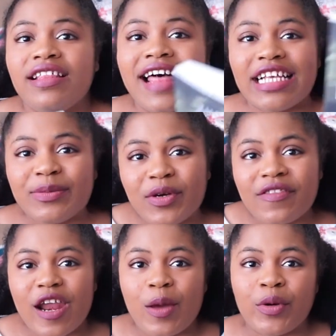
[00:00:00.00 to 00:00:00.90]
last book
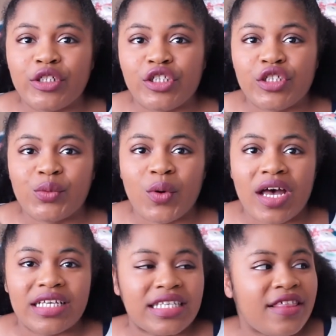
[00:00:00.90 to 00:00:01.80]
that I purchased
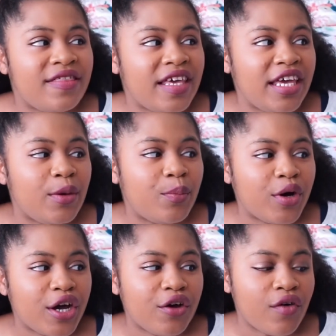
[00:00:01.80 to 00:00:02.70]
was The
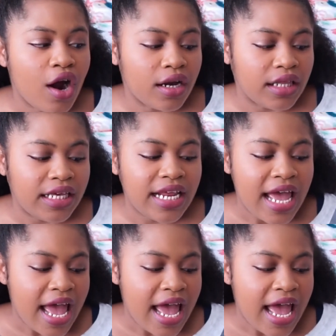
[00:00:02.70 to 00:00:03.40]
Book of Harlan